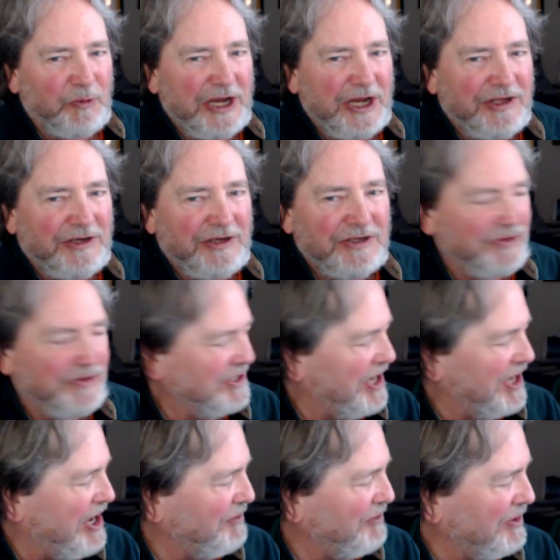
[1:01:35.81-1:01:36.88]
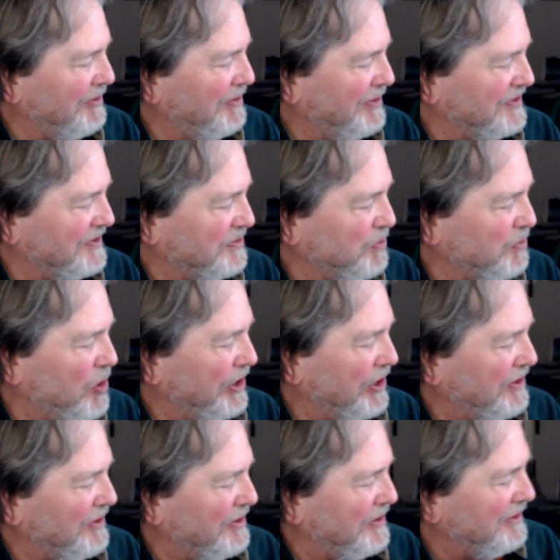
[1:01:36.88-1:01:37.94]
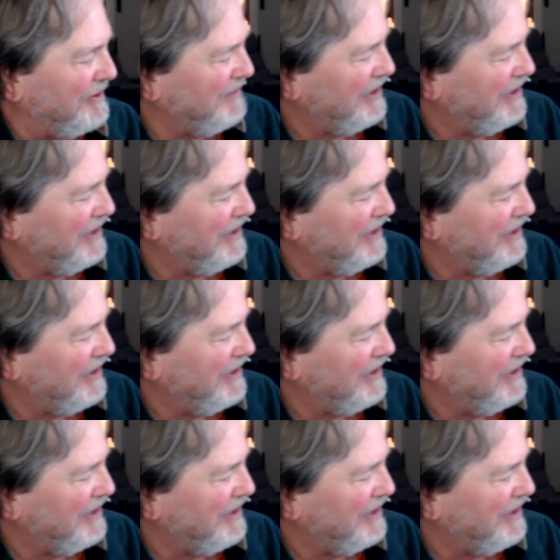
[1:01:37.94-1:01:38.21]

waiting to attack me as I was walking along.